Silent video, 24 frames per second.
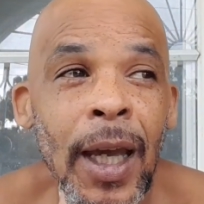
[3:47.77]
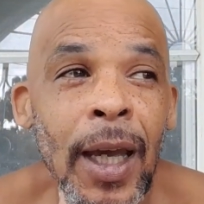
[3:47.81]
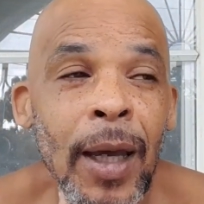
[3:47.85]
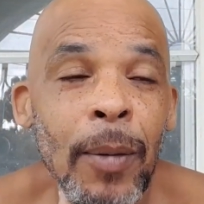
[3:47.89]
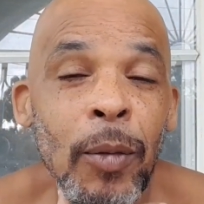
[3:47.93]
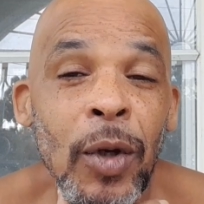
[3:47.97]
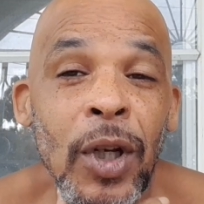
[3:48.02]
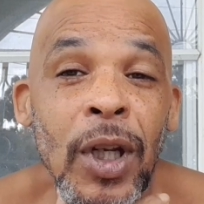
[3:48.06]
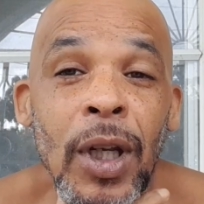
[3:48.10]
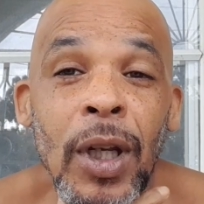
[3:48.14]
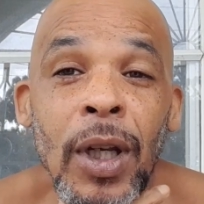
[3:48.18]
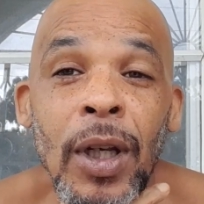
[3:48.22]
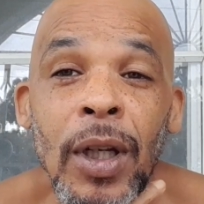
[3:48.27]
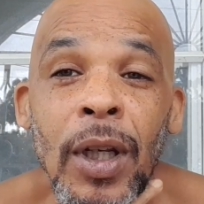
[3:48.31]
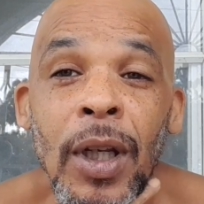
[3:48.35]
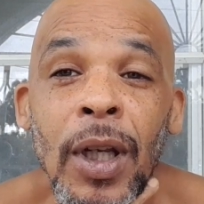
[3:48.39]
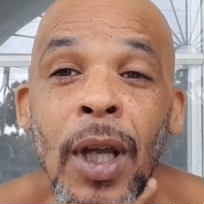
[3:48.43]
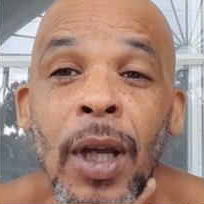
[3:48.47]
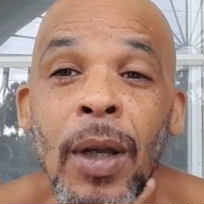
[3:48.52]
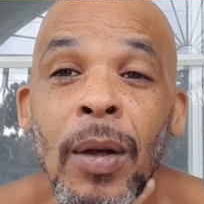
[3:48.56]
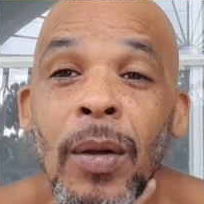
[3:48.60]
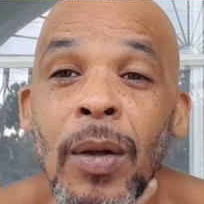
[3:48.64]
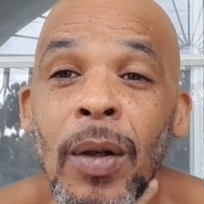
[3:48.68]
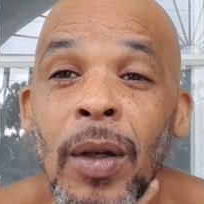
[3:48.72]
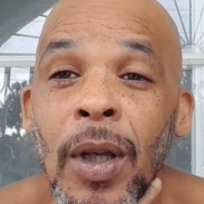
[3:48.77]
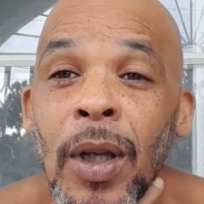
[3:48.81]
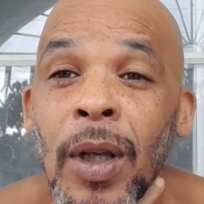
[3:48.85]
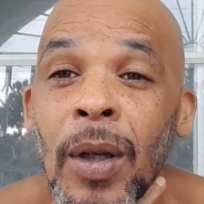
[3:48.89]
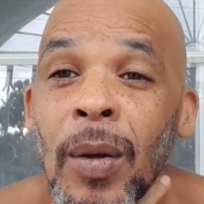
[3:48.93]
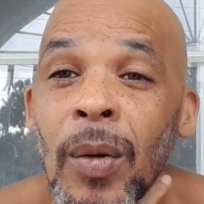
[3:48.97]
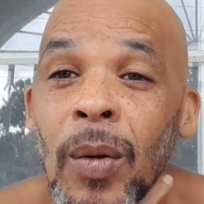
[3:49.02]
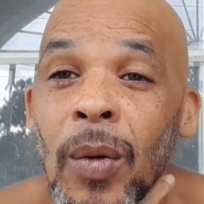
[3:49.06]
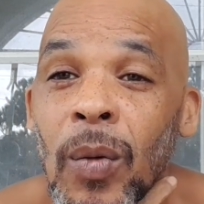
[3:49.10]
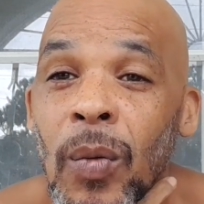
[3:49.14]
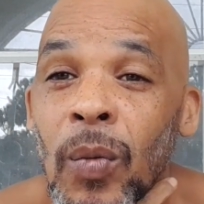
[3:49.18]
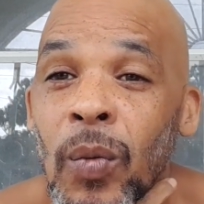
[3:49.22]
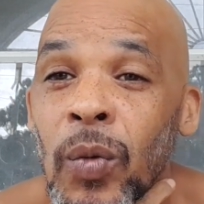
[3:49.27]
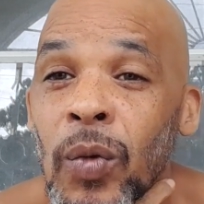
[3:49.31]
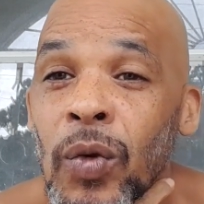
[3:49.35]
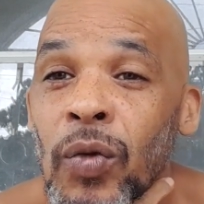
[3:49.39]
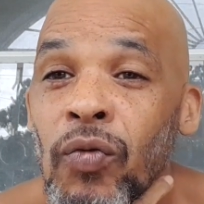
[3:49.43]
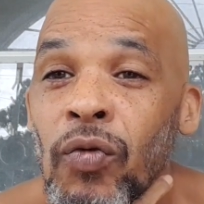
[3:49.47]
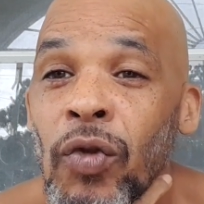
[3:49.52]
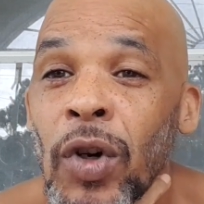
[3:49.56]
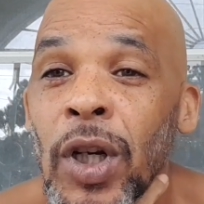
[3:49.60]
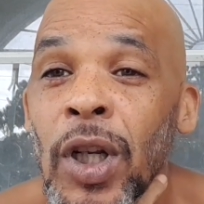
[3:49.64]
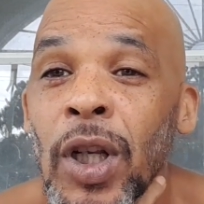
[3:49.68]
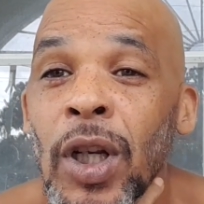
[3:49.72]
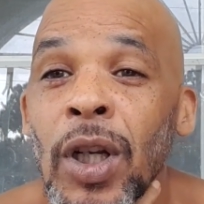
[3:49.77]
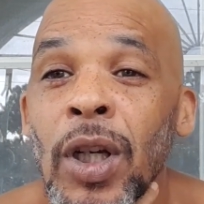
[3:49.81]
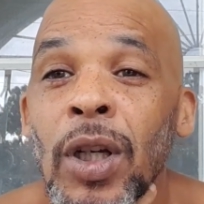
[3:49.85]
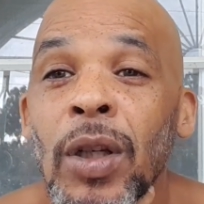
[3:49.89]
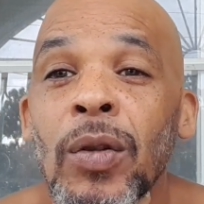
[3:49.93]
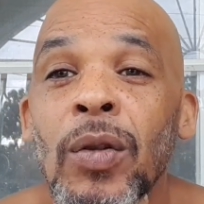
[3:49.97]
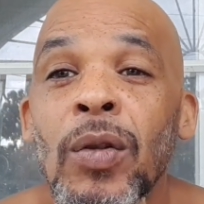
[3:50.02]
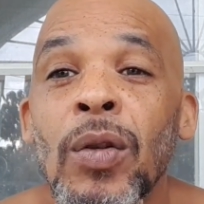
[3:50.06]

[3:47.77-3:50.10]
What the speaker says: but they was running up,